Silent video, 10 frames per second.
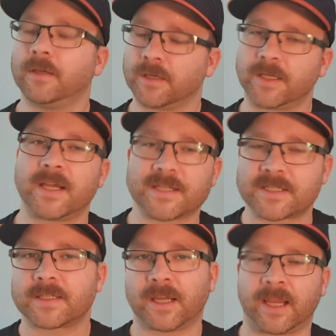
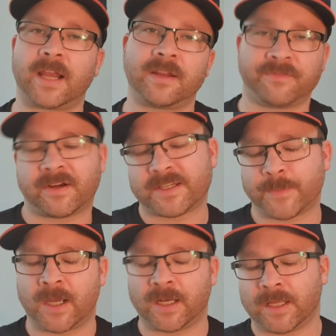Yes, I get it. Very
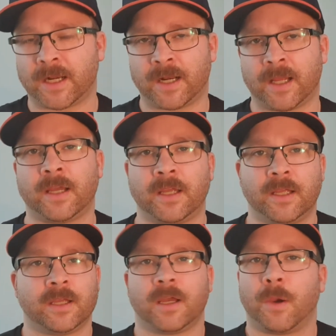smart, I
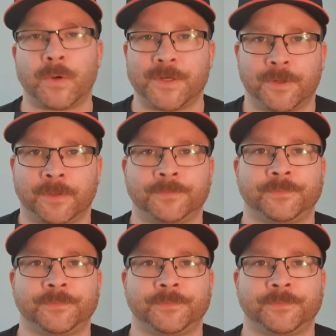wouldn't do it.